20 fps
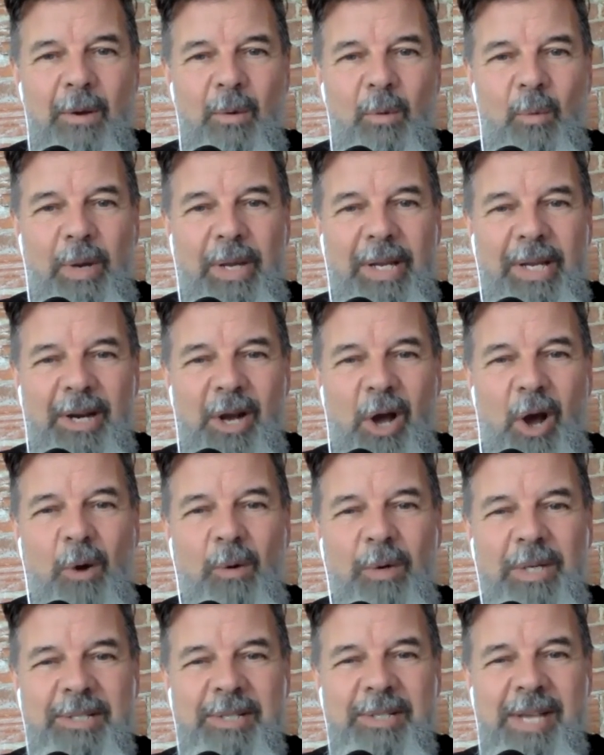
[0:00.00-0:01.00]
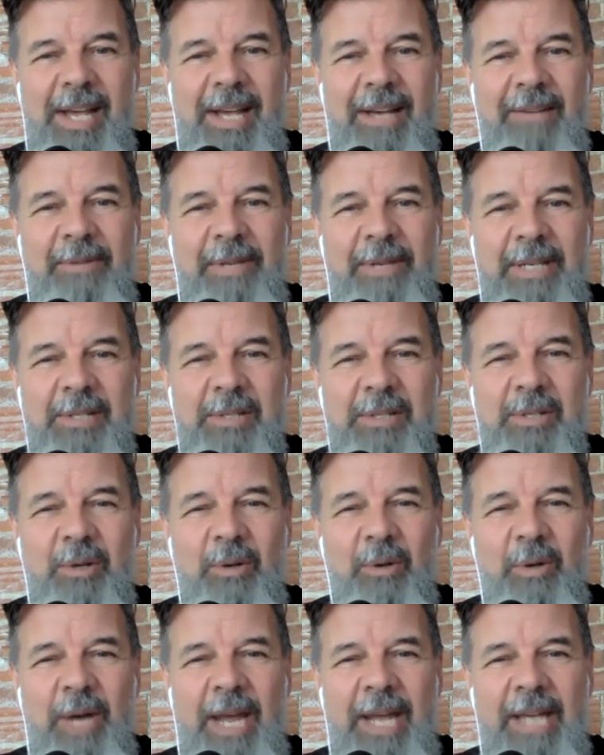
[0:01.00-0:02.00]
we can always have his
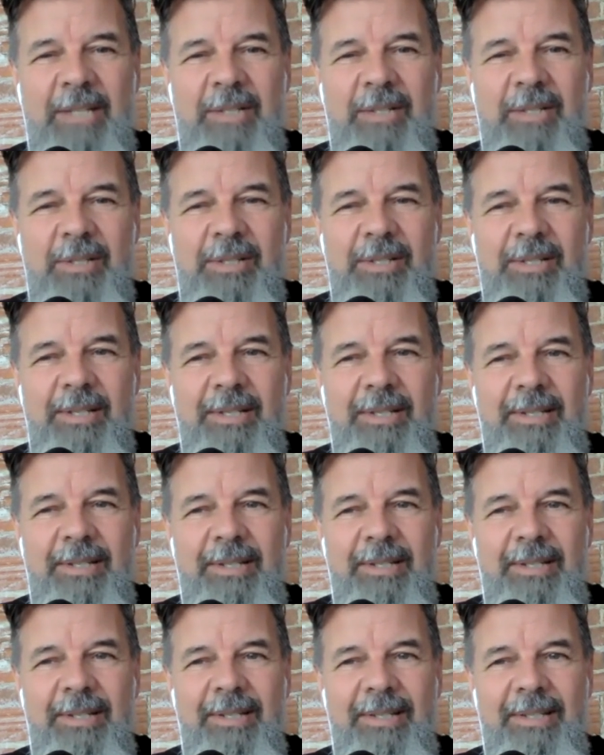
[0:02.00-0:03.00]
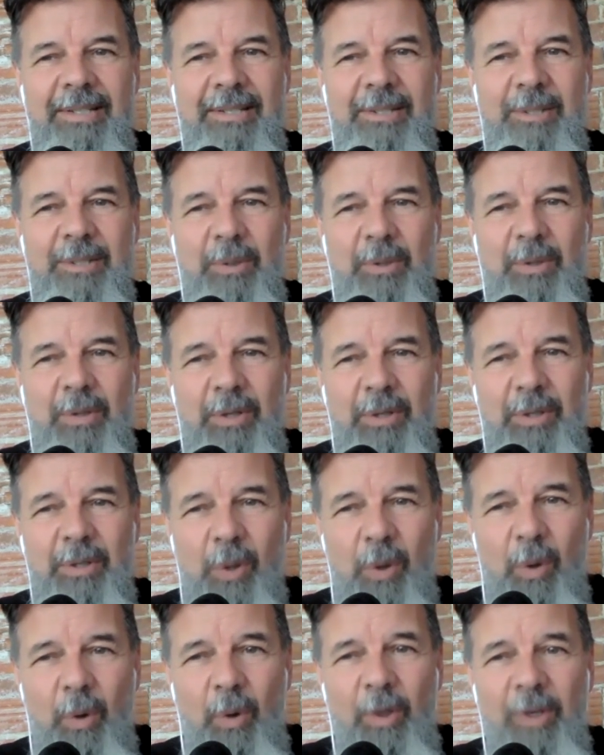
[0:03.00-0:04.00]
grace to to
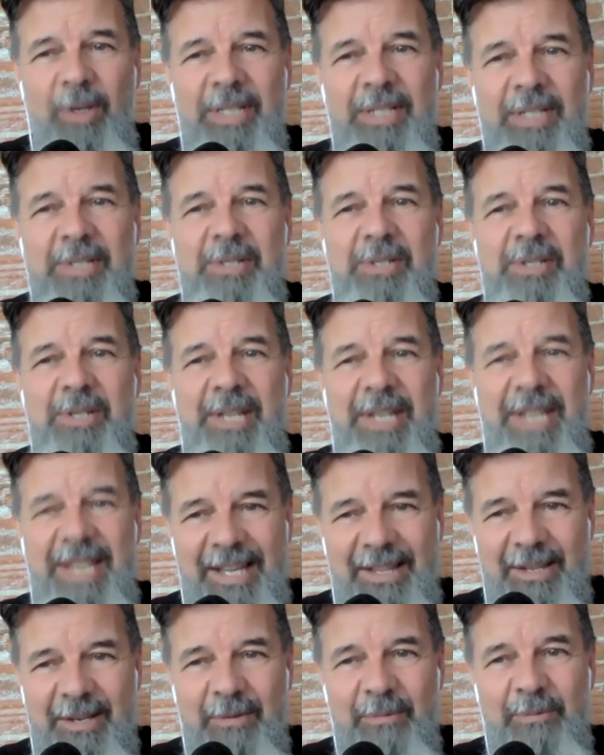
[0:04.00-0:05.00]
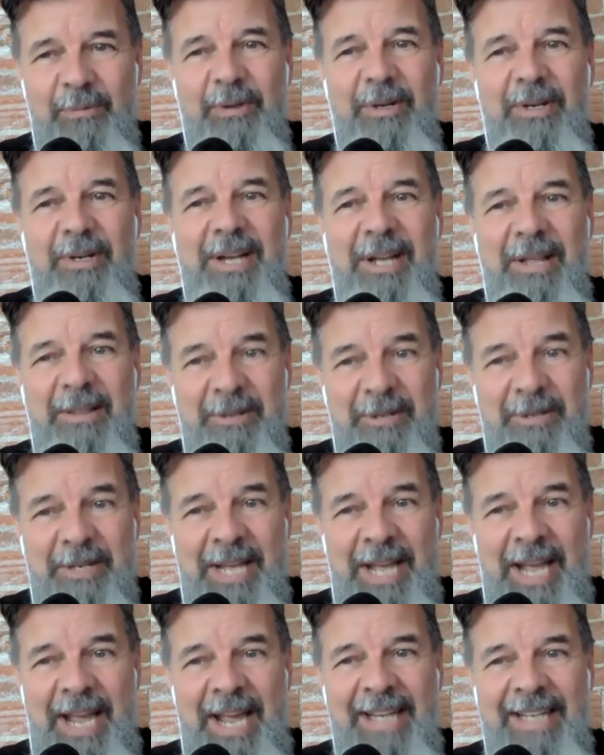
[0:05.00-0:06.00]
hold us together for another
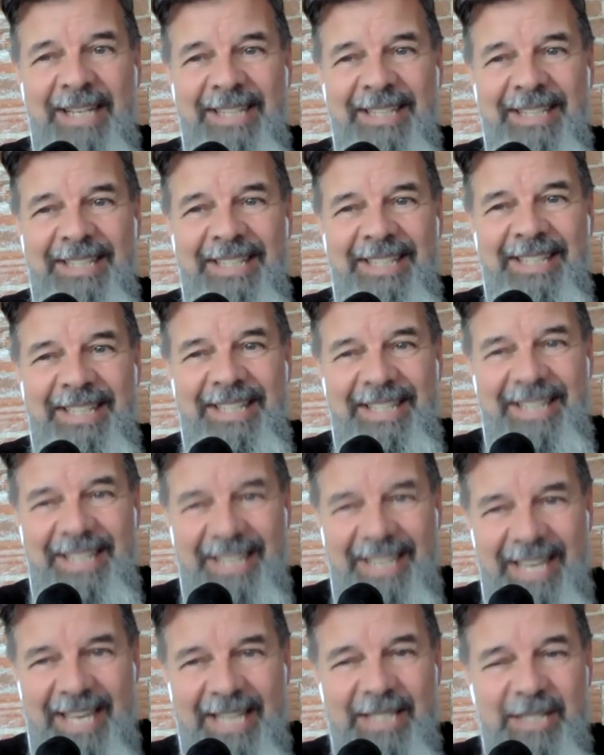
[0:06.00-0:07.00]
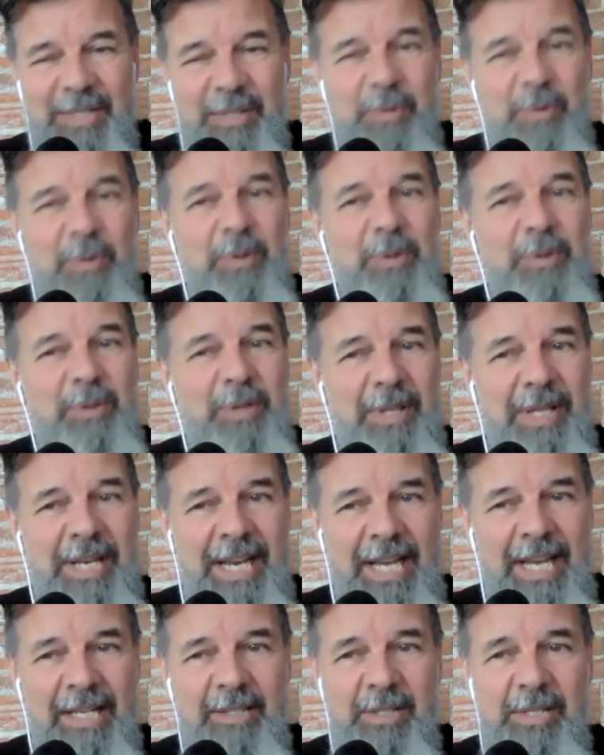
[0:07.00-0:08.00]
day, to get us through to the
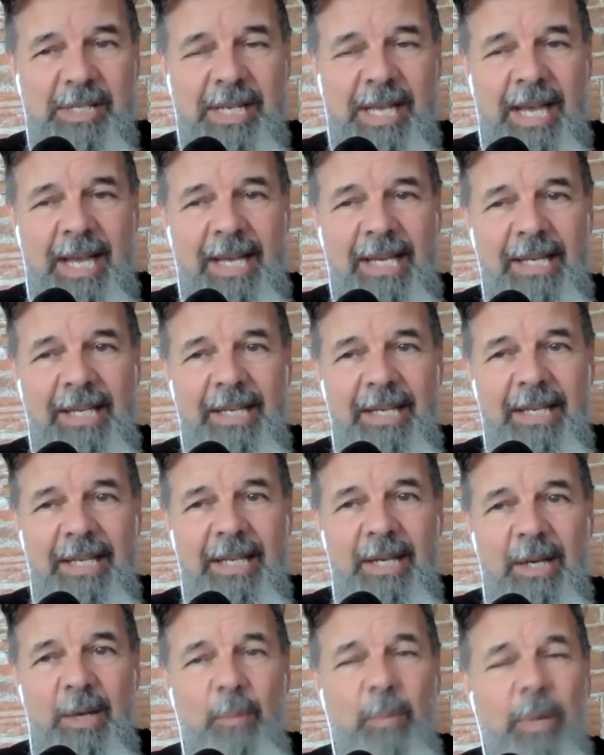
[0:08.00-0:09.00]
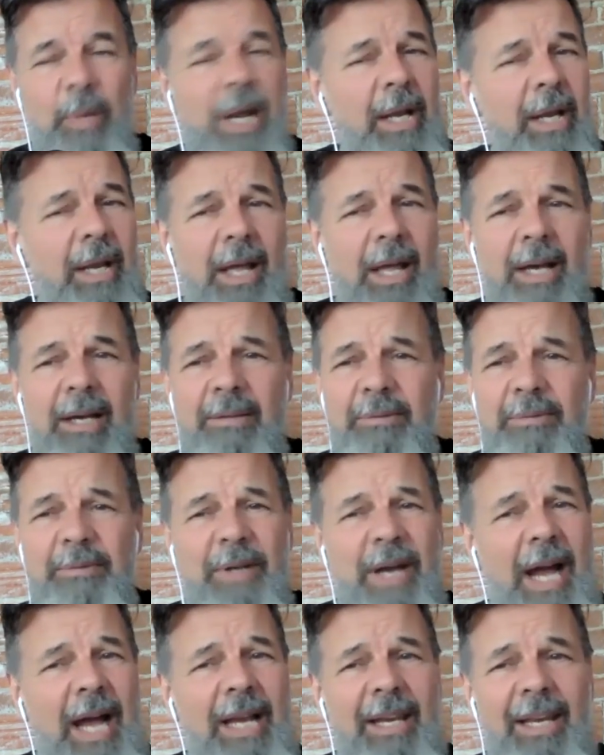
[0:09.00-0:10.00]
next day. But I love
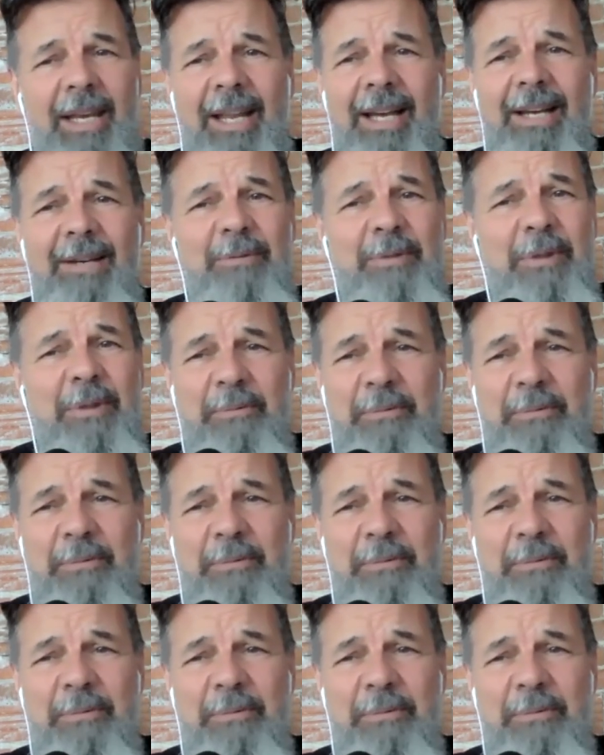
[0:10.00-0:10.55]
I love the